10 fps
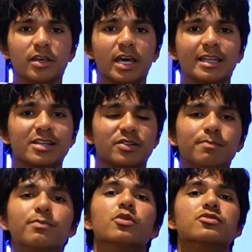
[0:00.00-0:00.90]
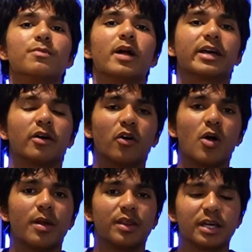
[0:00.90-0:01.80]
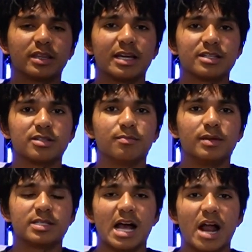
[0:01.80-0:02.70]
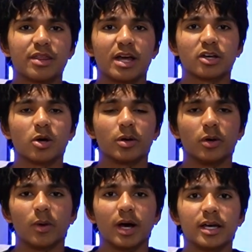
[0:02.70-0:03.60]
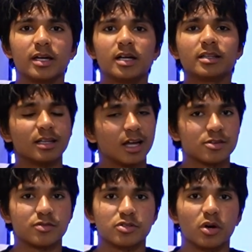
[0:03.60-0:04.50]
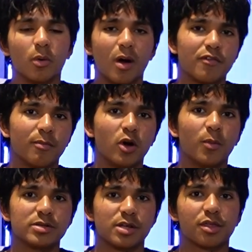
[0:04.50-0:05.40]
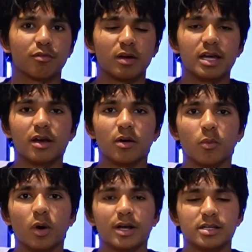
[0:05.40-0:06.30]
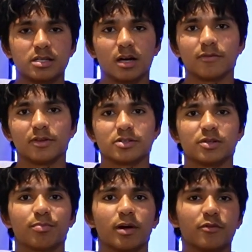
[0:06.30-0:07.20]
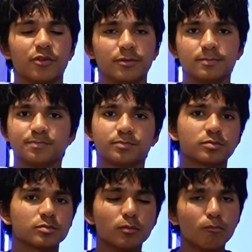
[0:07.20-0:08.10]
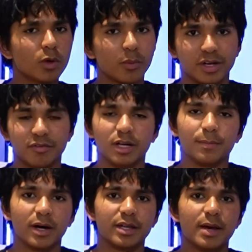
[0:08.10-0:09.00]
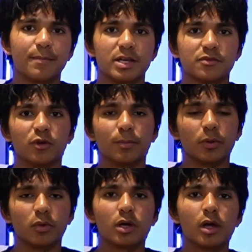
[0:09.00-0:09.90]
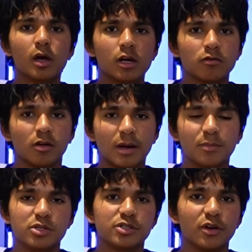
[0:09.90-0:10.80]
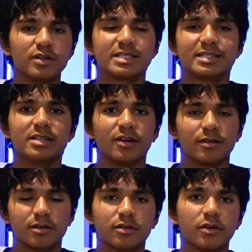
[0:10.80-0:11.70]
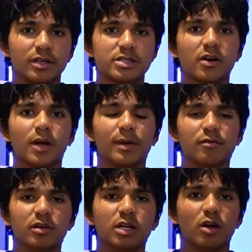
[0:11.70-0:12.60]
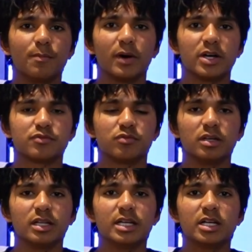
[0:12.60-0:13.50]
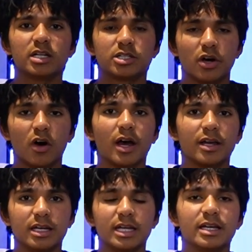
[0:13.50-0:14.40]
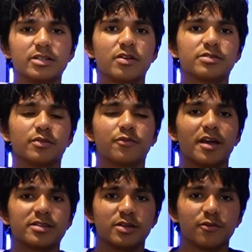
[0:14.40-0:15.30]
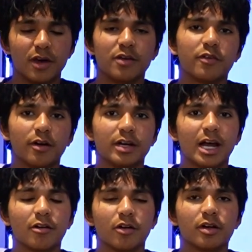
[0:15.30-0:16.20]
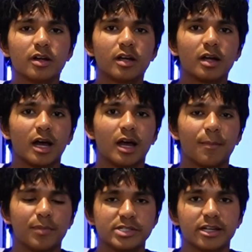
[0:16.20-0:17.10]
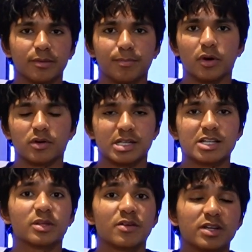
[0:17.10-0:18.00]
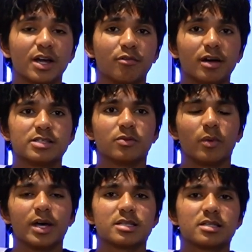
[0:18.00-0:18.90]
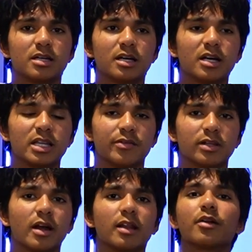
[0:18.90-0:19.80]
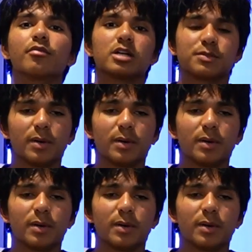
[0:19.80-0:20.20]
Get that sort of boost with playing at home, and I think they miss out on that going away. The last result away from home was a 3-1 tough loss to Brentford. They didn't really play their best football. Rod Edwards, though, you know, got his side to be really robust, really tight knit in terms of defence, defend very narrow, and protect the box. And that's what they've done in recent weeks. They've relied a lot on Ross